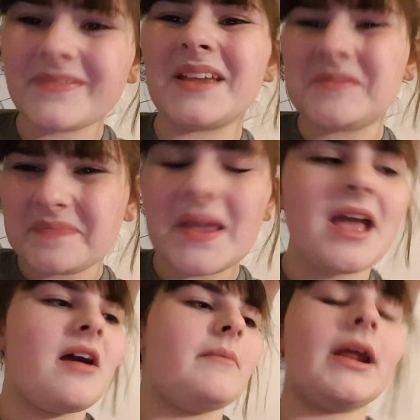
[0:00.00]
But
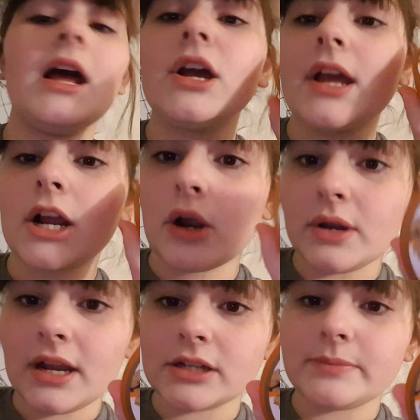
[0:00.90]
I got
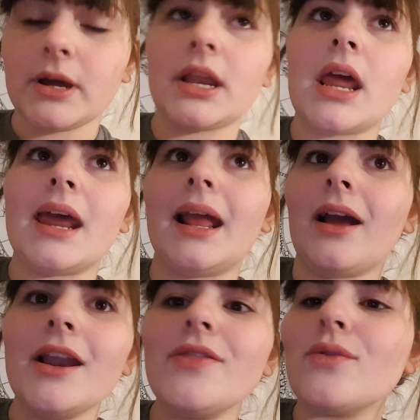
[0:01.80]
COTY AIRSPUN, and I
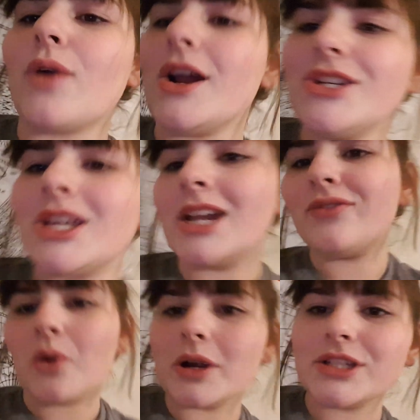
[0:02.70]
got it in the wrong shade,
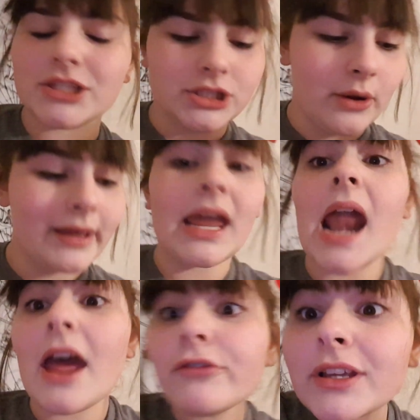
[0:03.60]
of course, because, you know, I
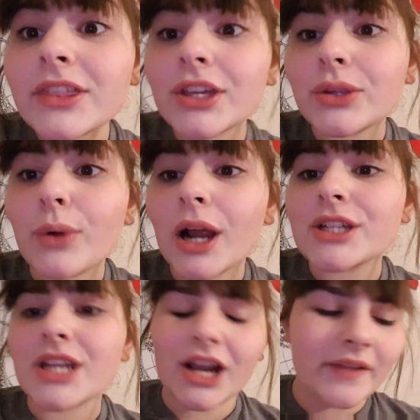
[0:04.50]
get everything in the wrong
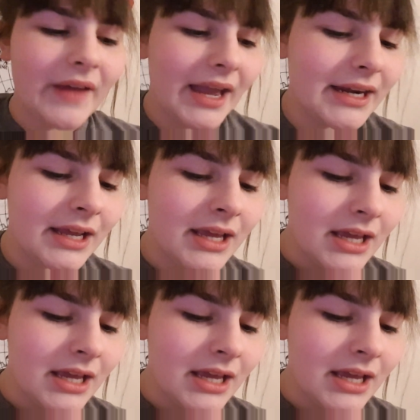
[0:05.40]
shade online.